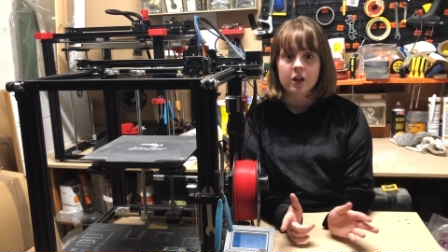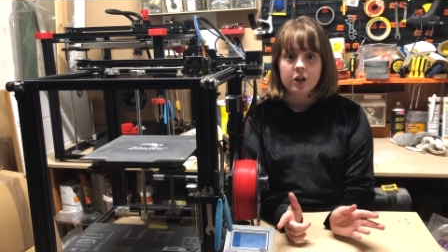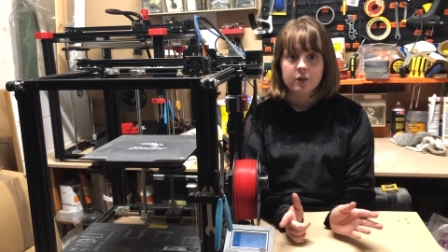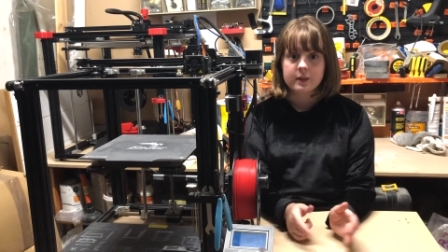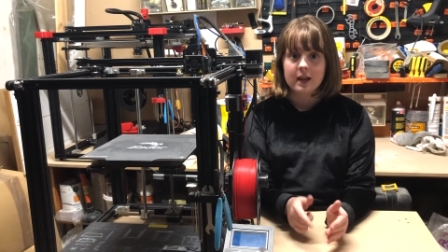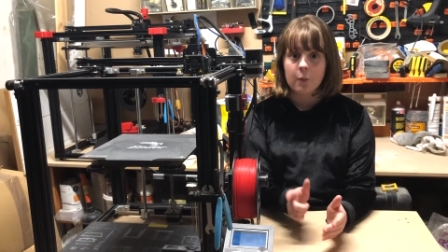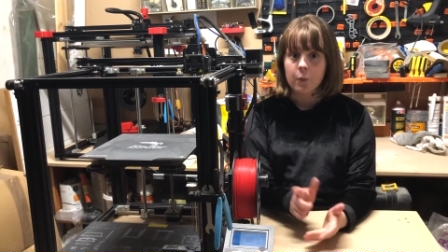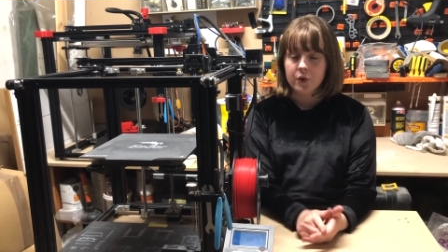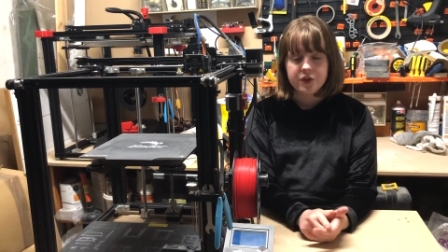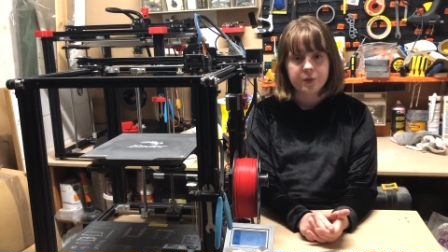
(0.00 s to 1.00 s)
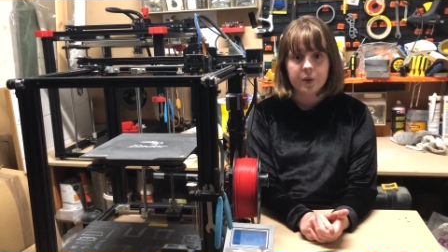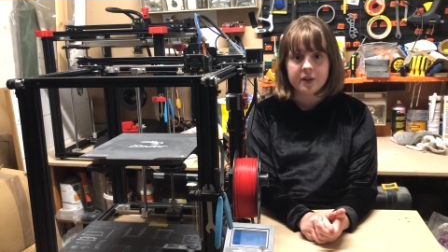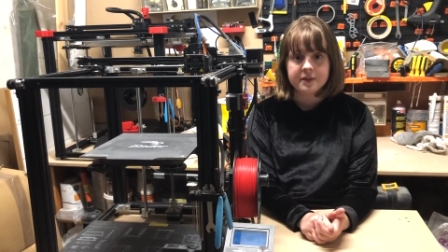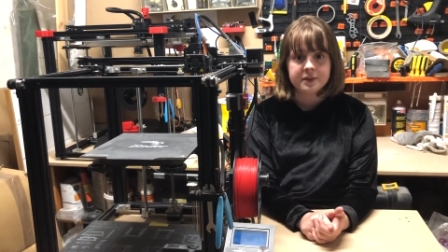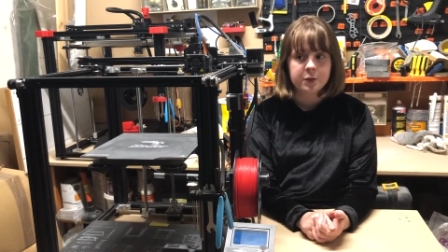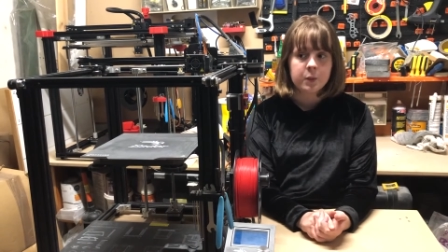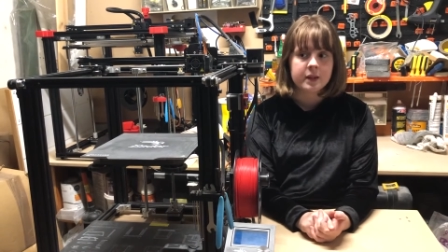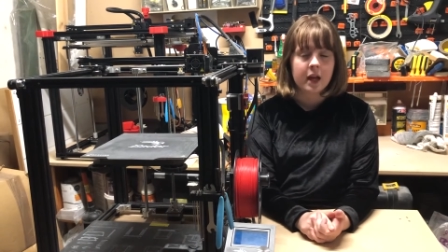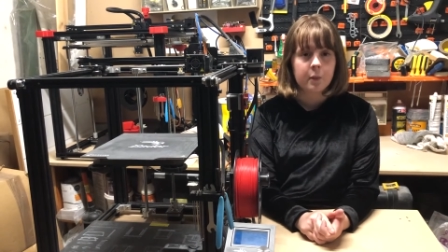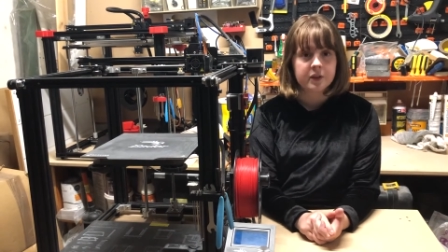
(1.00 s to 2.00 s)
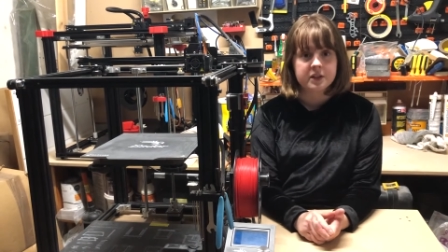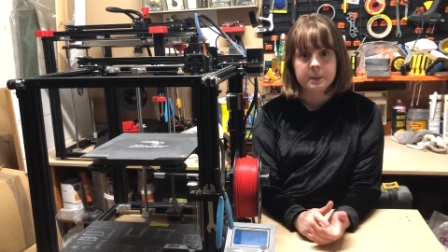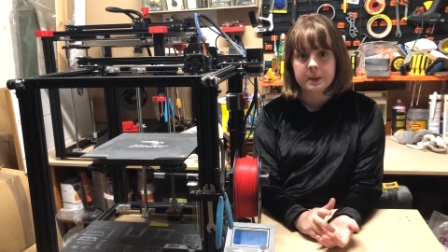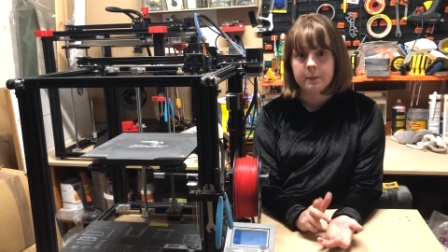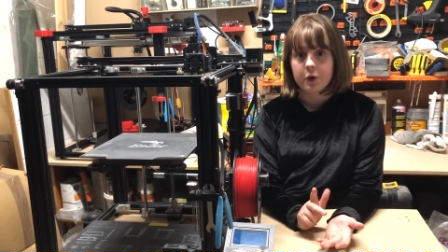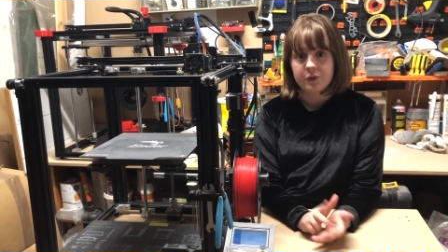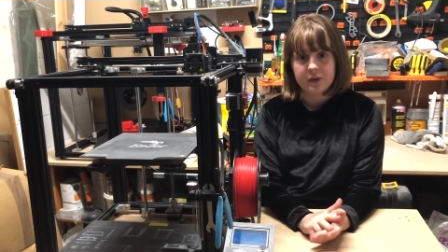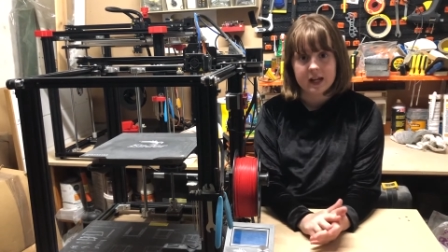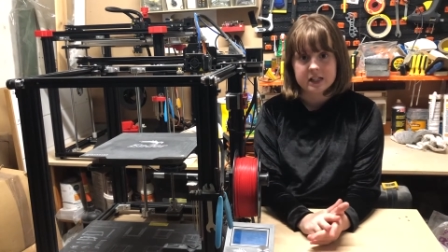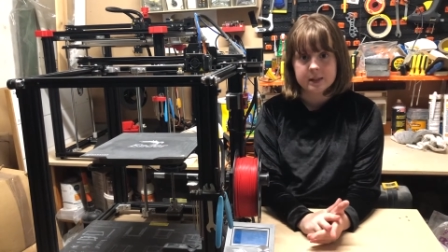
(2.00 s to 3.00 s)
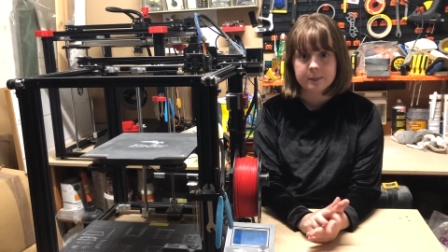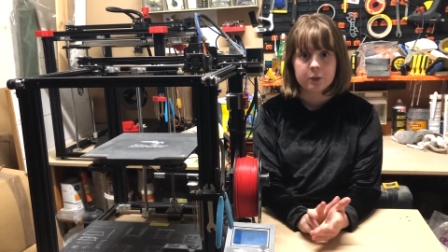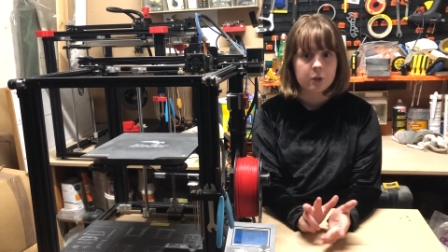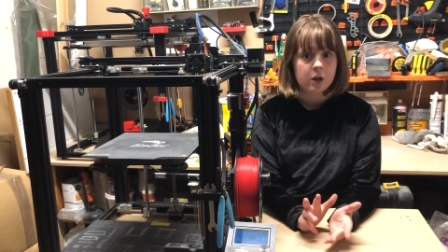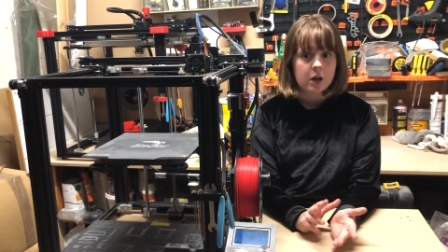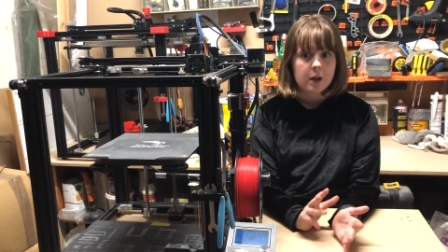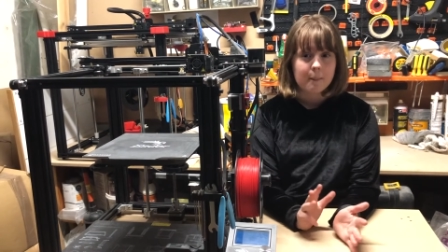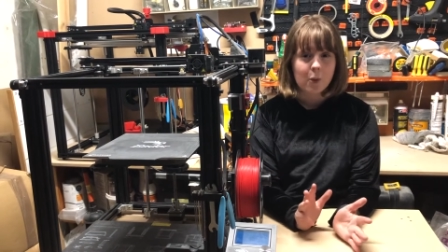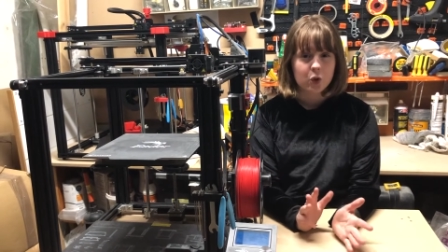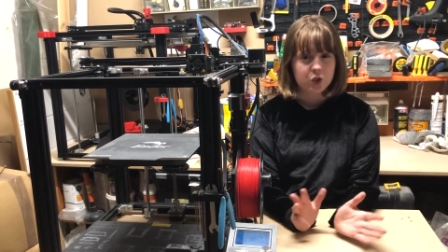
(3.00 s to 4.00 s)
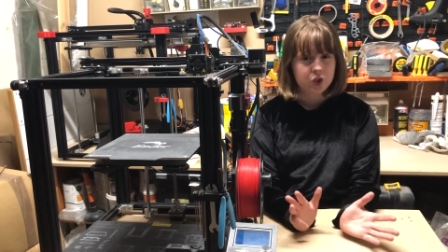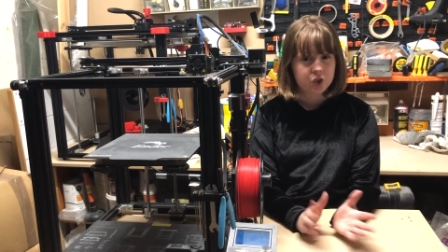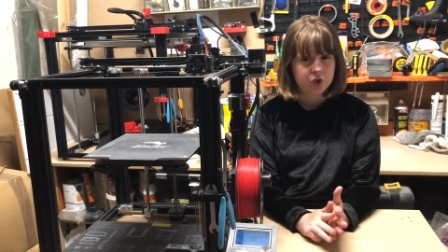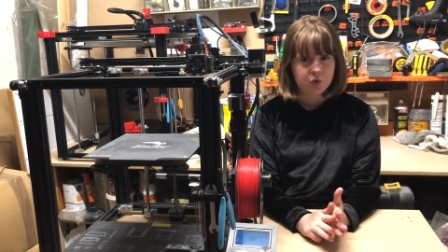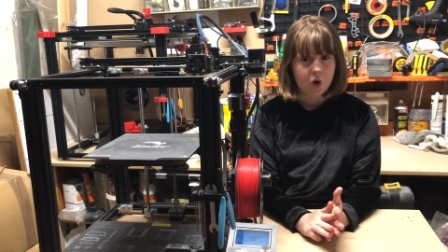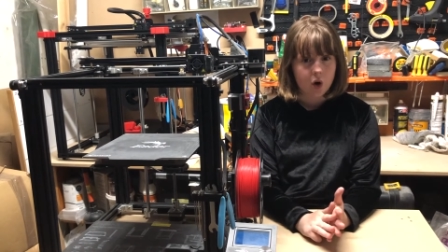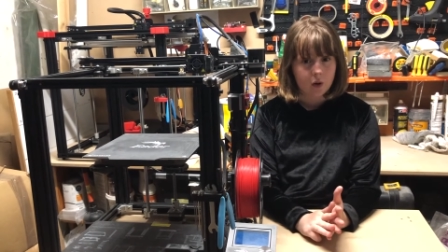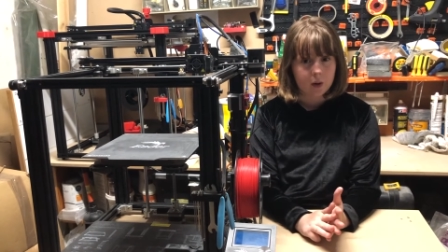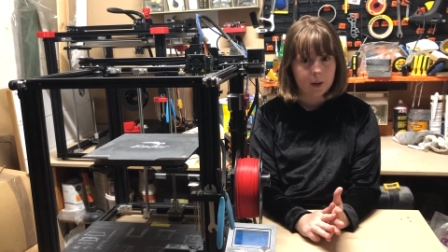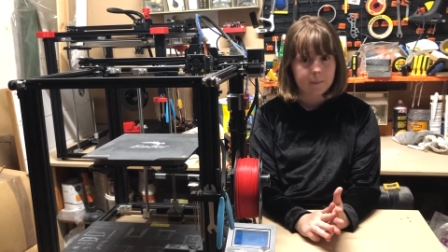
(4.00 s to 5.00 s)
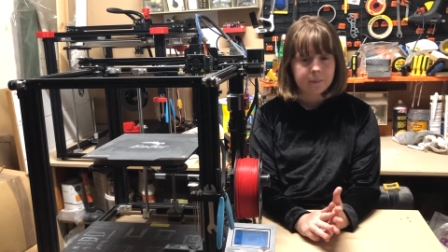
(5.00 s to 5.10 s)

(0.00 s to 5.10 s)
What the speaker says: You can get wooden ones, you can get ones to be more flexible, more strong.